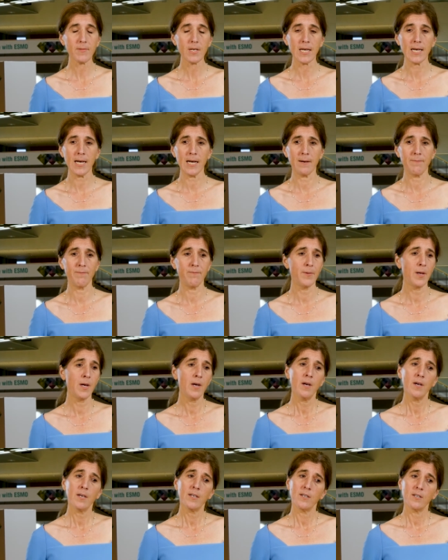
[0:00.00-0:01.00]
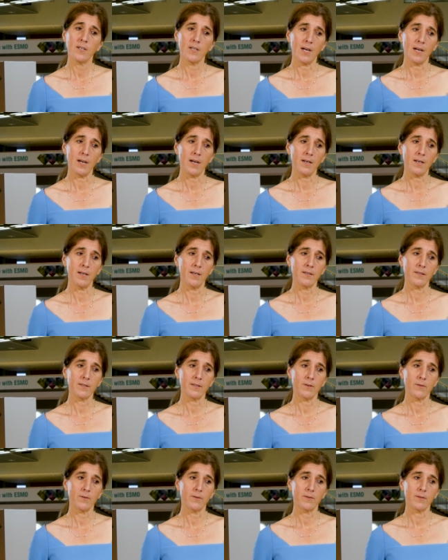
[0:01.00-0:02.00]
Um, uh,
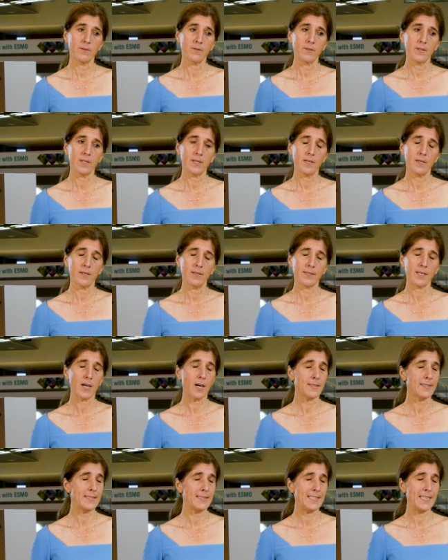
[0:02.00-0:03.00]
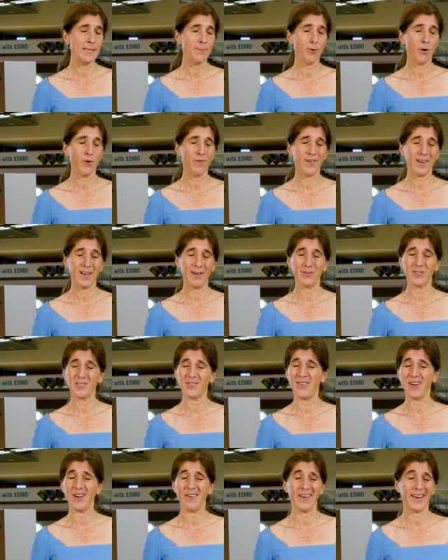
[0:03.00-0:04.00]
the toxicity profile was
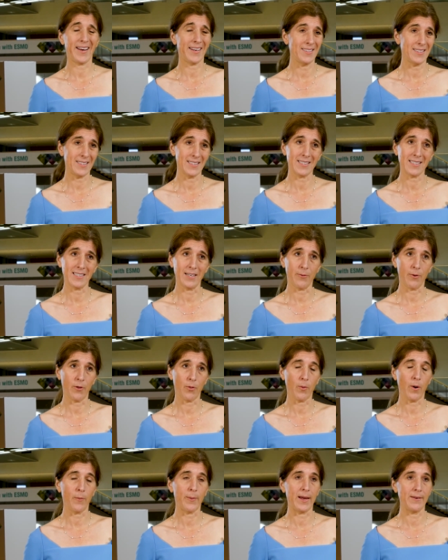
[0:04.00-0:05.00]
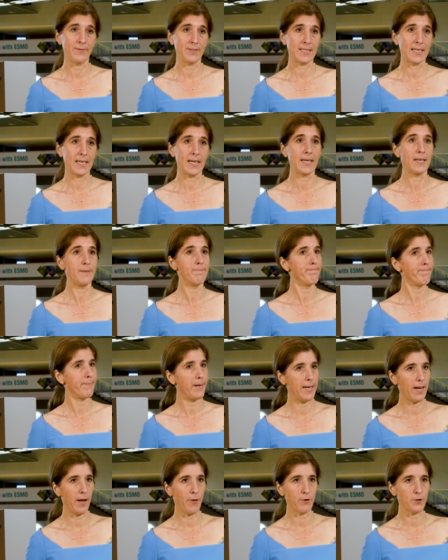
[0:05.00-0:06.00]
very consistent with what we have seen
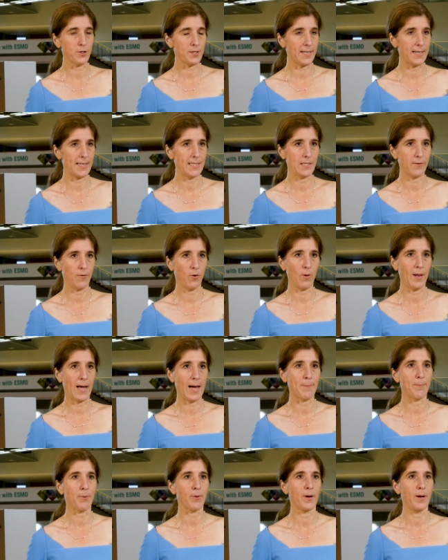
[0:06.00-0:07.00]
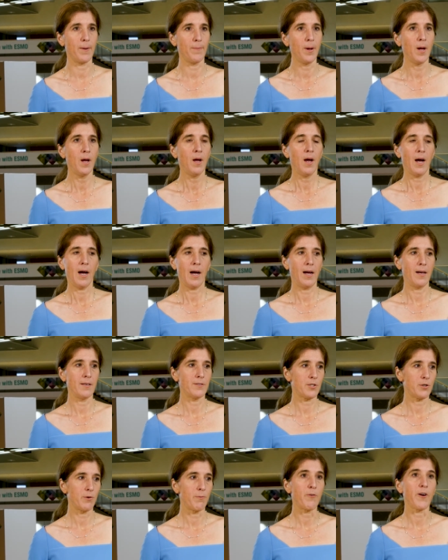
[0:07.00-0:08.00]
in other studies of olaparib, uh,
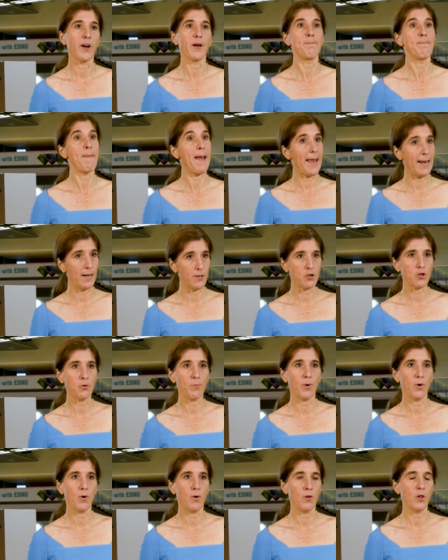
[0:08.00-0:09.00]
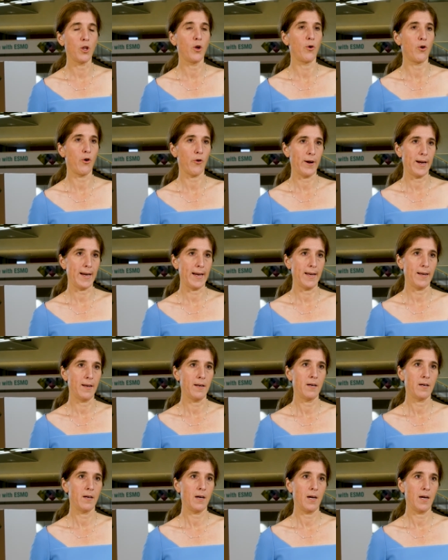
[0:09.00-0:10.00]
so very manageable, low-grade,
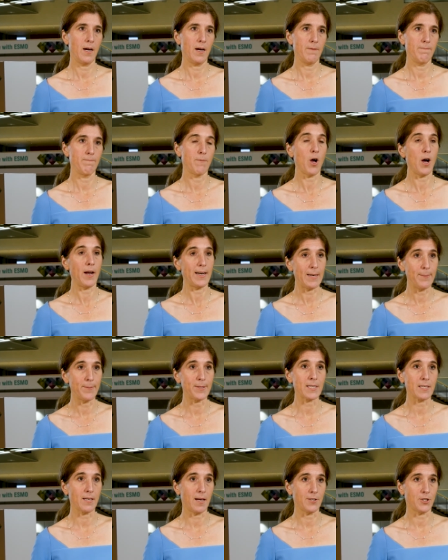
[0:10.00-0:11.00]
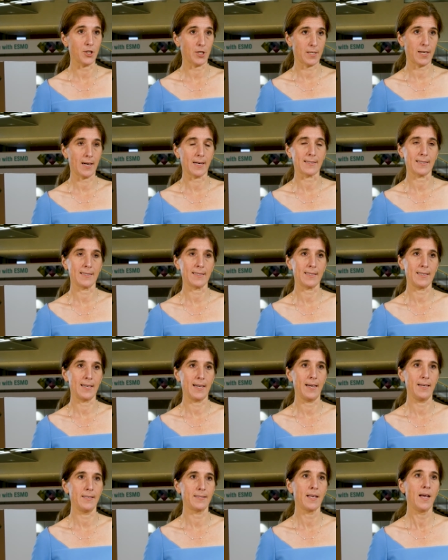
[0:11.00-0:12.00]
uh, um, non-hematologic
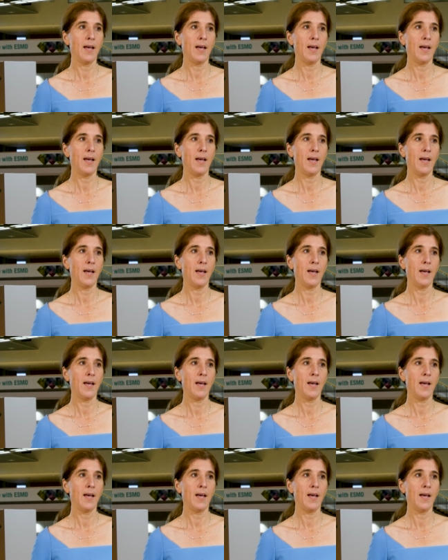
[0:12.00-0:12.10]
toxicities,